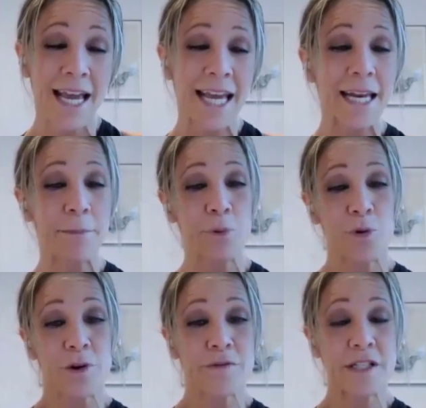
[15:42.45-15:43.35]
It
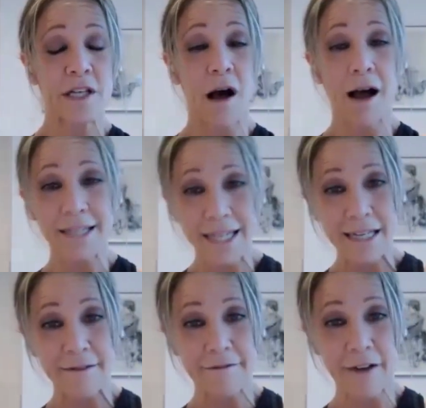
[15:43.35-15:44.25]
improves
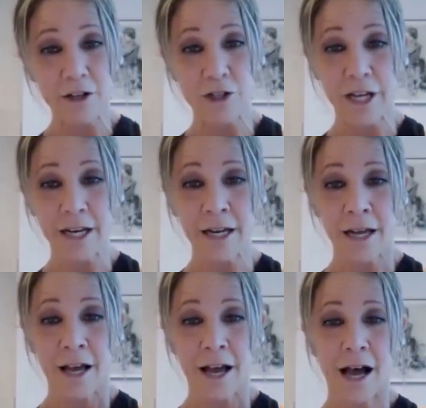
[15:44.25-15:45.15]
cognitive function.
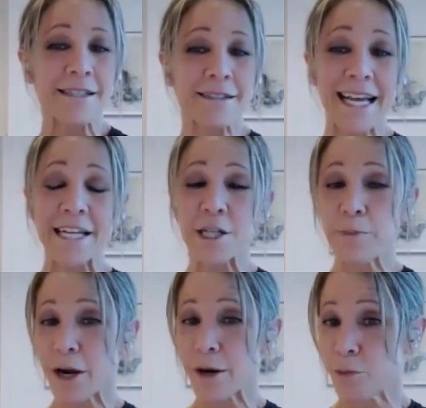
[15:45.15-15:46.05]
It's linked to
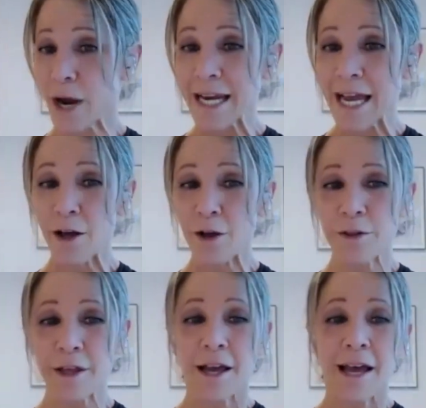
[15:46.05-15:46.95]
better brain
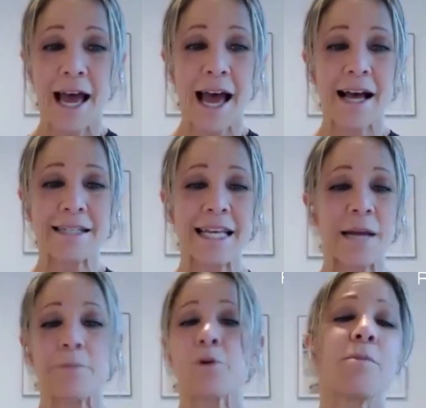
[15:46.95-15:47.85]
health as
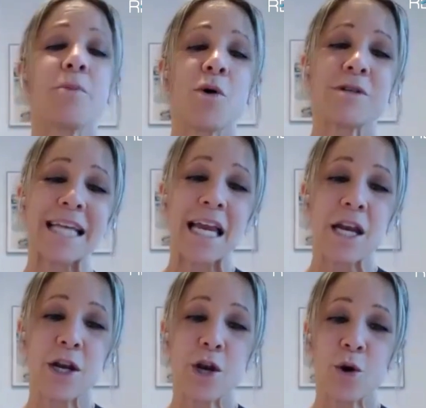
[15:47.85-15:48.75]
it promotes
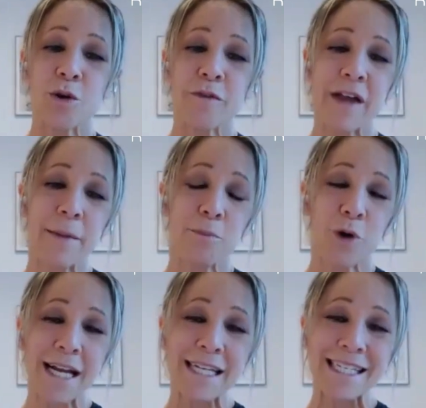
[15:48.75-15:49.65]
in nerve and
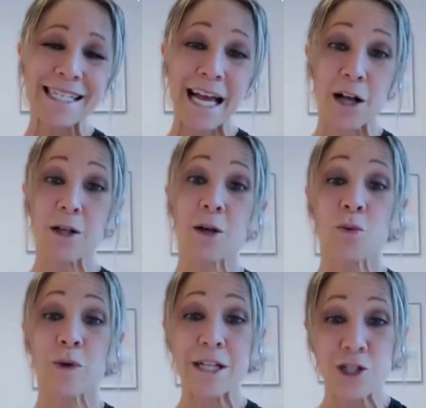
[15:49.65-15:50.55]
brain cell
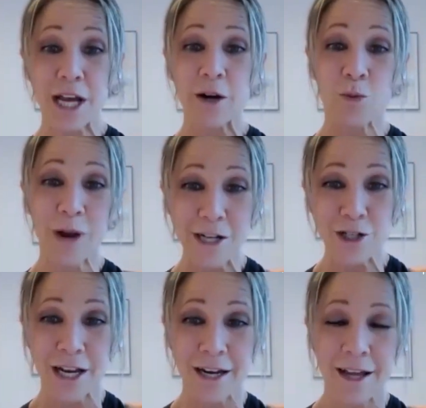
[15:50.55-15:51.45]

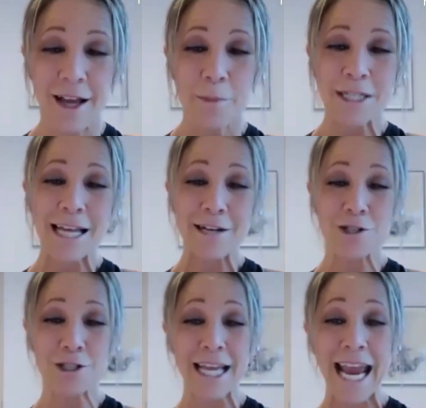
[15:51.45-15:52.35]
regeneration,
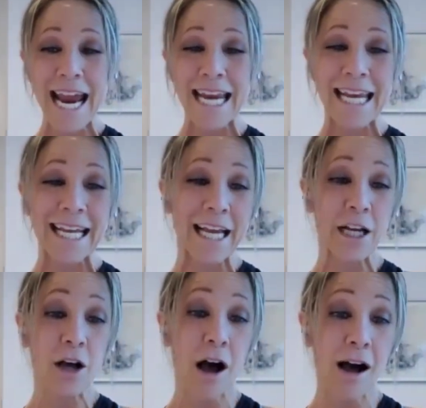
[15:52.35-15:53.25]
potentially aiding
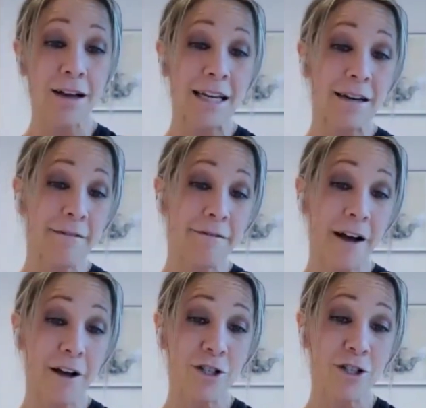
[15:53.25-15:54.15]
in cognitive
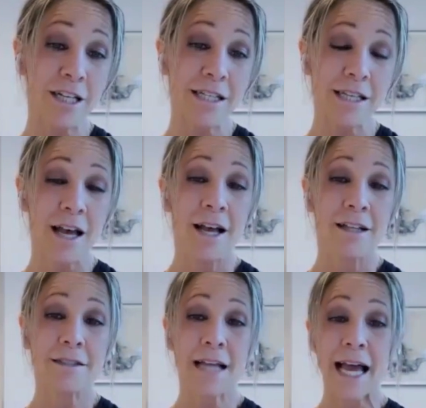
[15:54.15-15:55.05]
functions
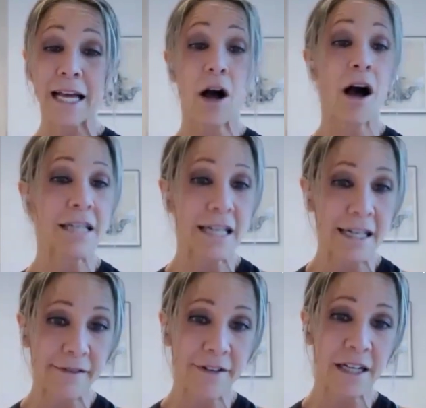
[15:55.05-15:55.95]
like
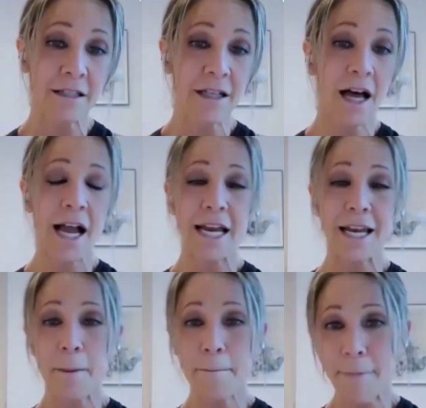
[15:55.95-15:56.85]
cognitive
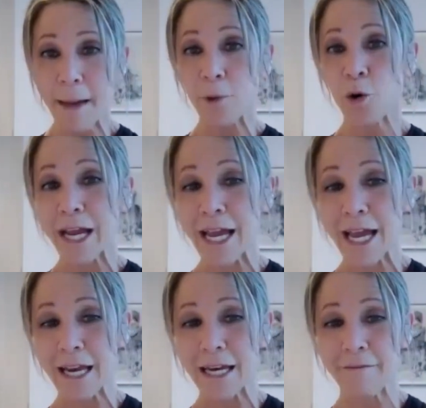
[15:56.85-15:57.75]
decline, memory,
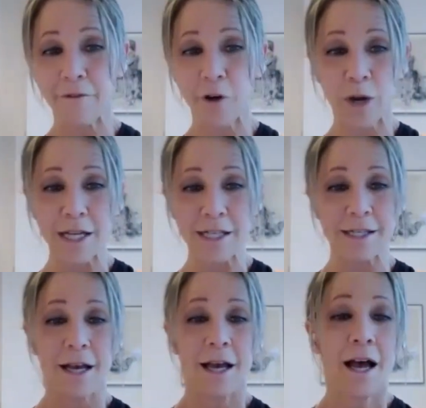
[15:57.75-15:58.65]
and focus.
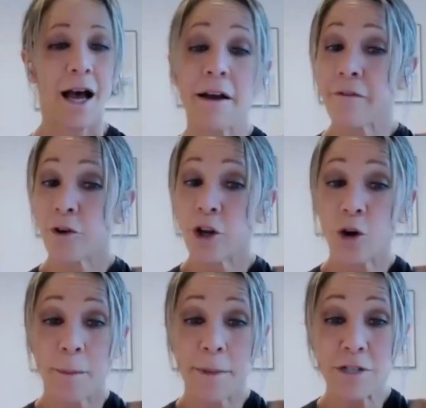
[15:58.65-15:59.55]
For
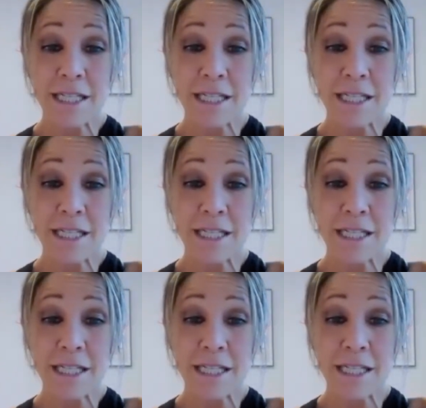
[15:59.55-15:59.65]
your immune